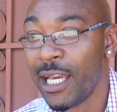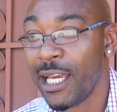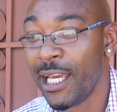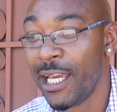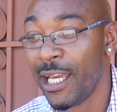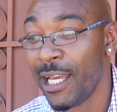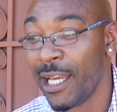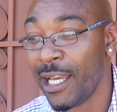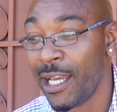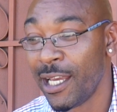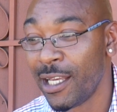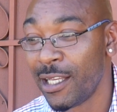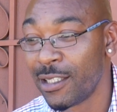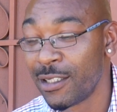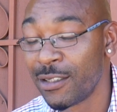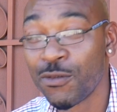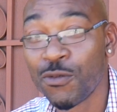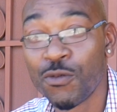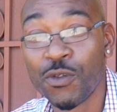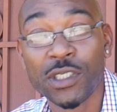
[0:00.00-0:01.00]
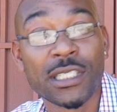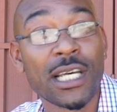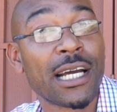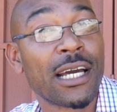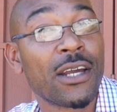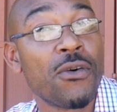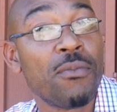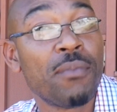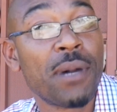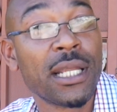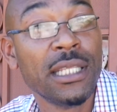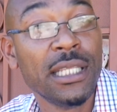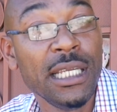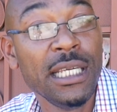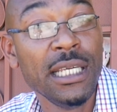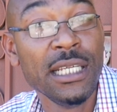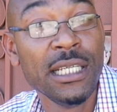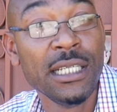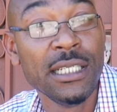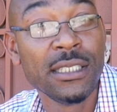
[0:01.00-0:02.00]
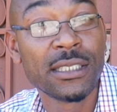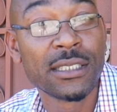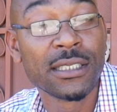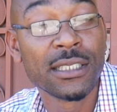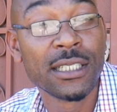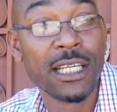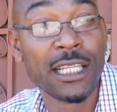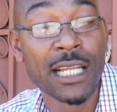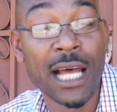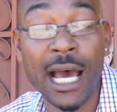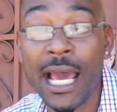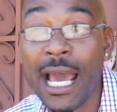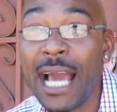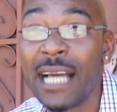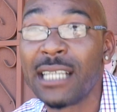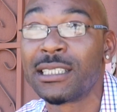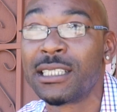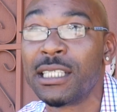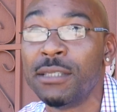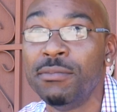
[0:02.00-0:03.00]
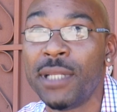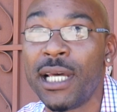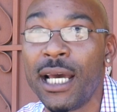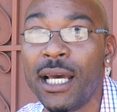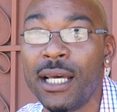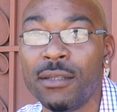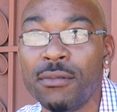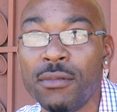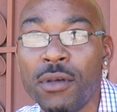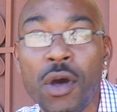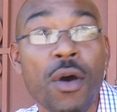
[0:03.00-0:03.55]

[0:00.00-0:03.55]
And once I got on my knees and I asked him that,